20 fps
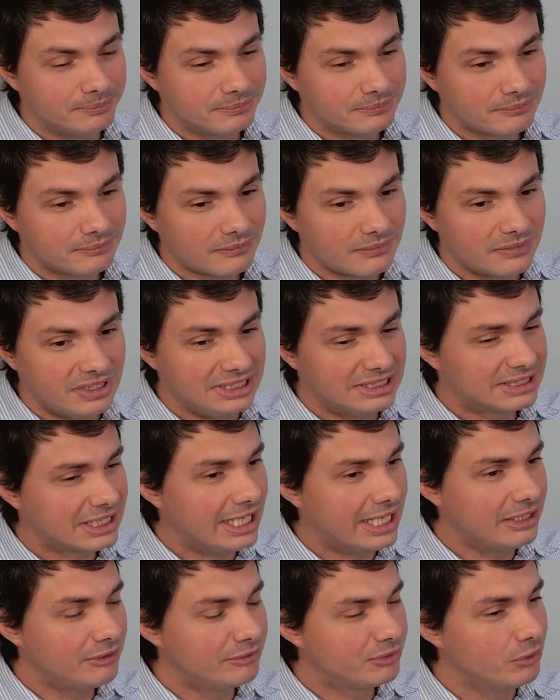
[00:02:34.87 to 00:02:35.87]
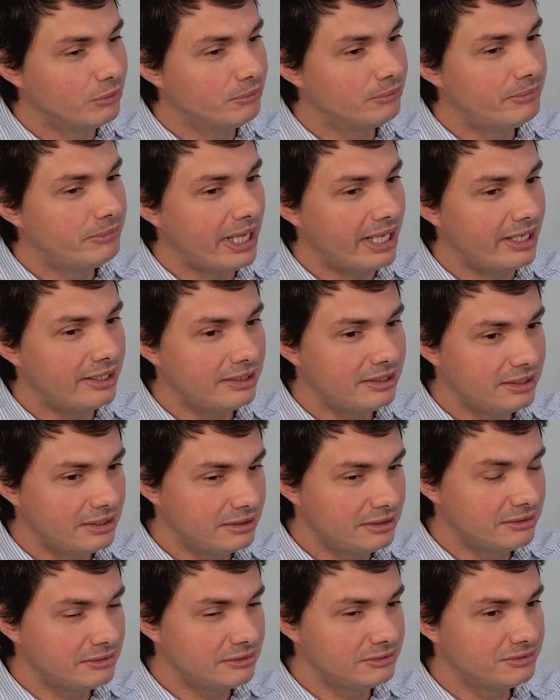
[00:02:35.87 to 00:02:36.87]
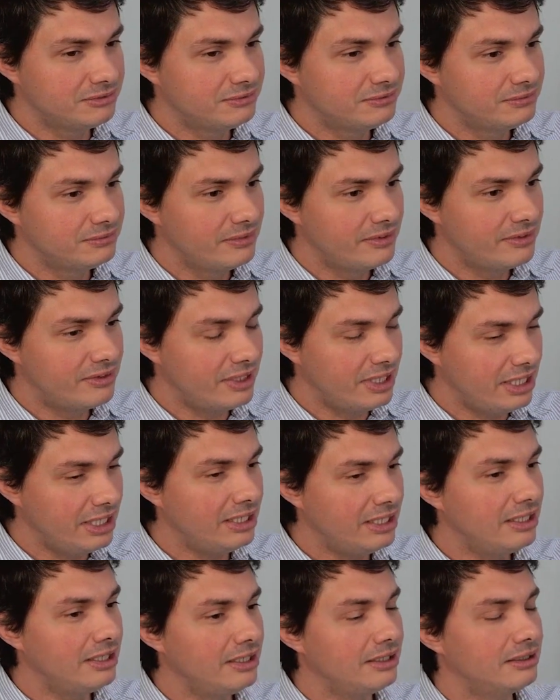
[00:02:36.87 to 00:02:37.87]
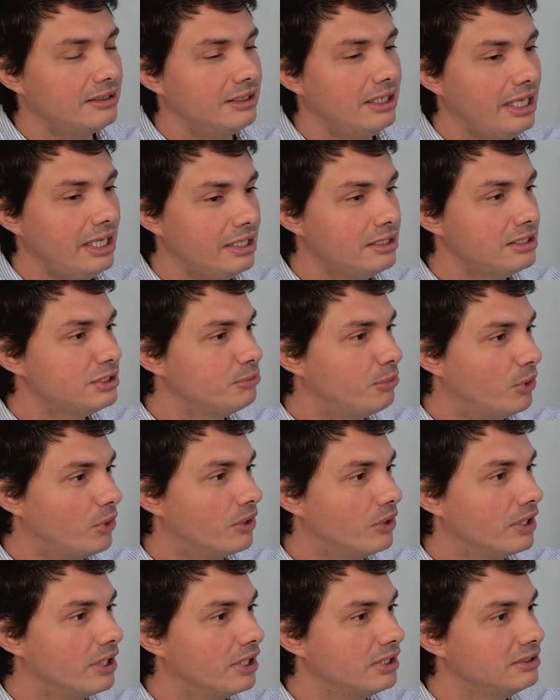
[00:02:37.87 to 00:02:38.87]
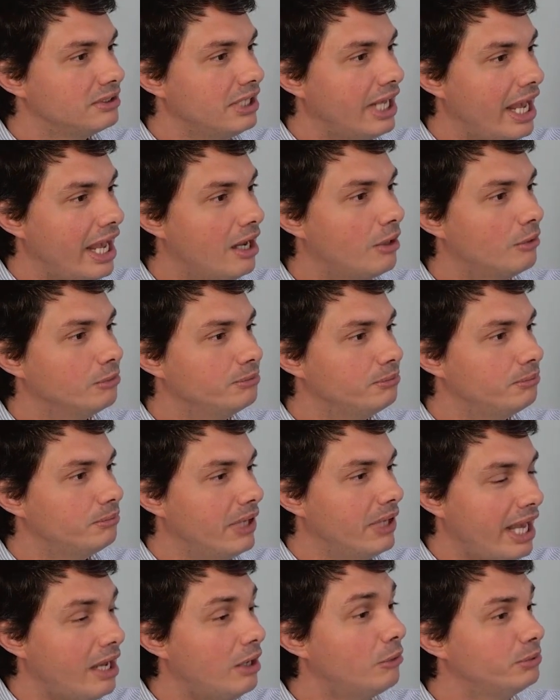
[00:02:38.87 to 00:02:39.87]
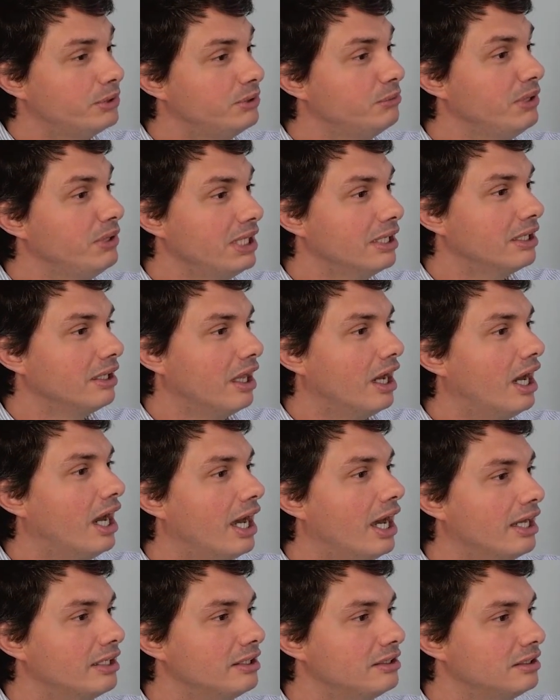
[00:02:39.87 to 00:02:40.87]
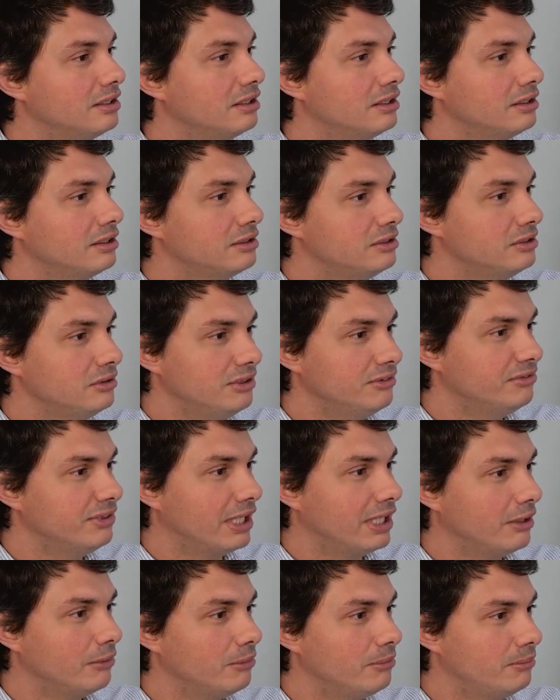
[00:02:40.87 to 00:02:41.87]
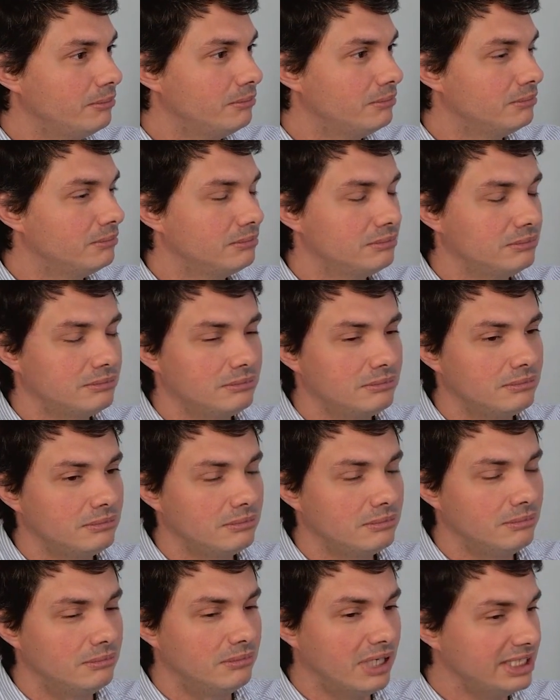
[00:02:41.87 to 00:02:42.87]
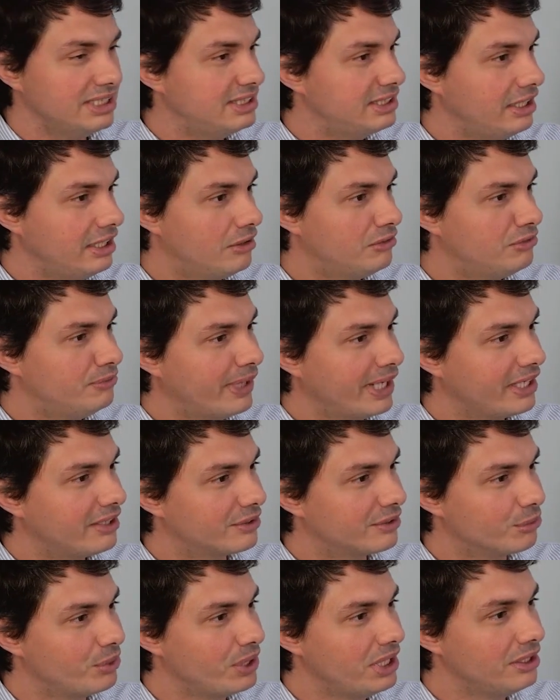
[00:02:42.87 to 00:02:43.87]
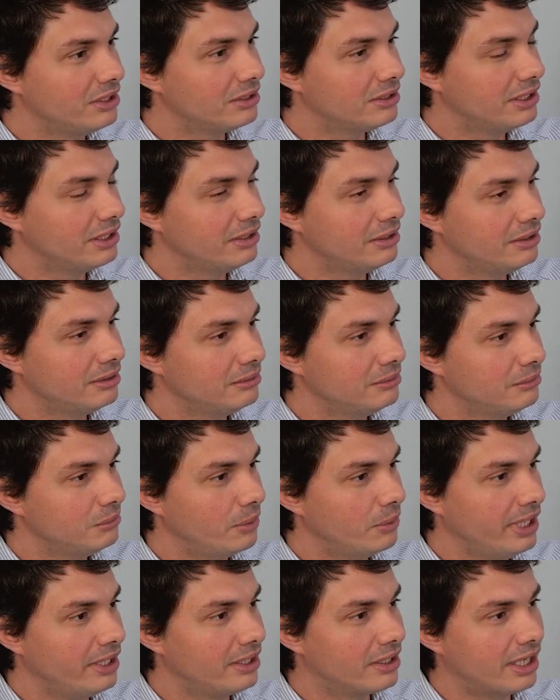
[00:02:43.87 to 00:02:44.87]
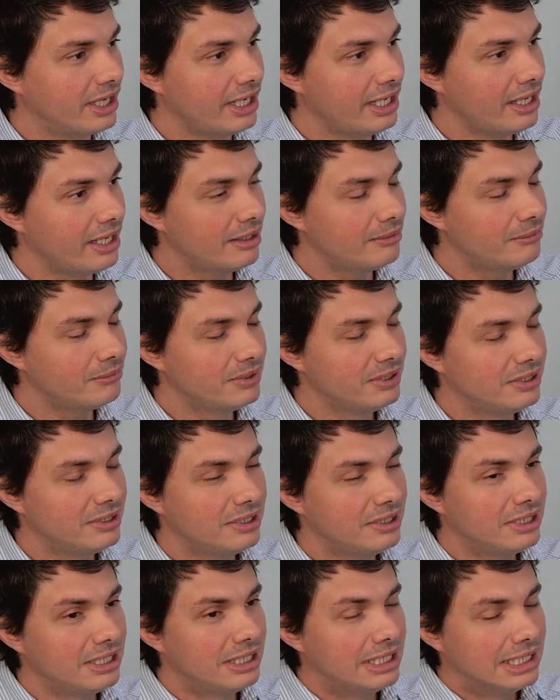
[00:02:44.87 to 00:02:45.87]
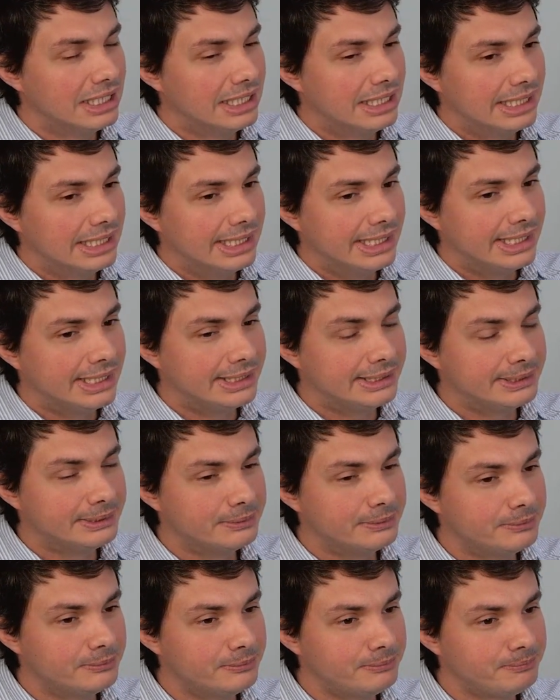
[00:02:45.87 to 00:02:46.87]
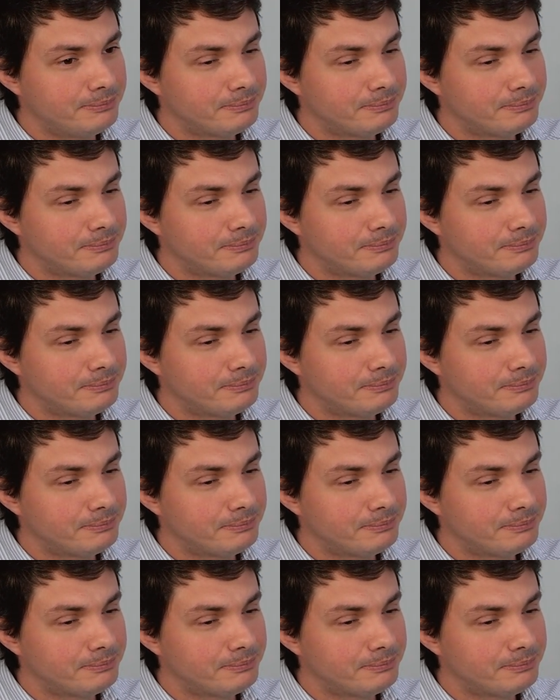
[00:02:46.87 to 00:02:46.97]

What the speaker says: This kind of competitive thing in sport helped me a lot to develop myself, my career, and where I am.